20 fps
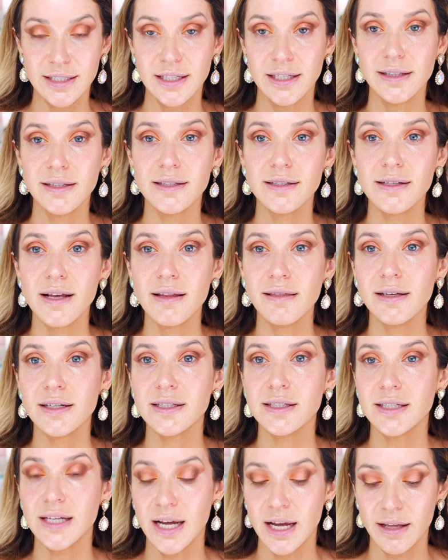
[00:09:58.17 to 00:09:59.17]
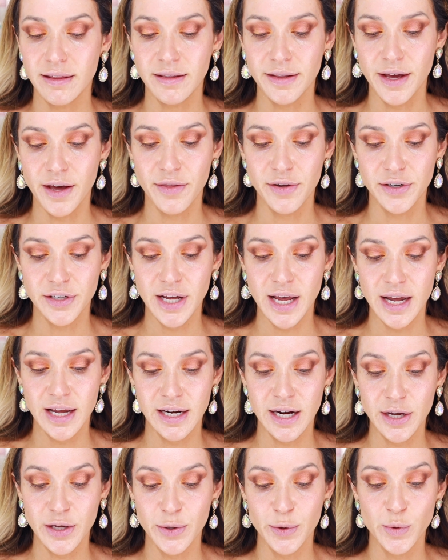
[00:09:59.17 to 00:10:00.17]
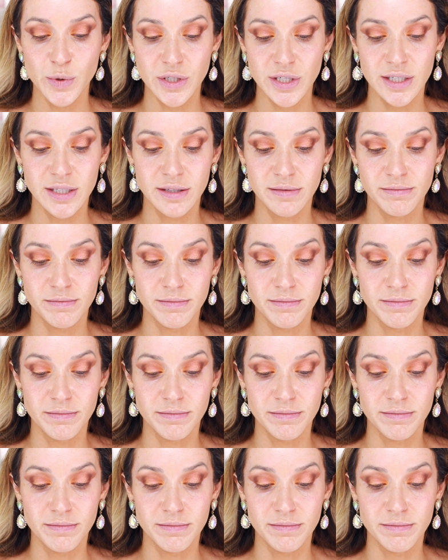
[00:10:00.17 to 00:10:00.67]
did sunless tan the other day and I used a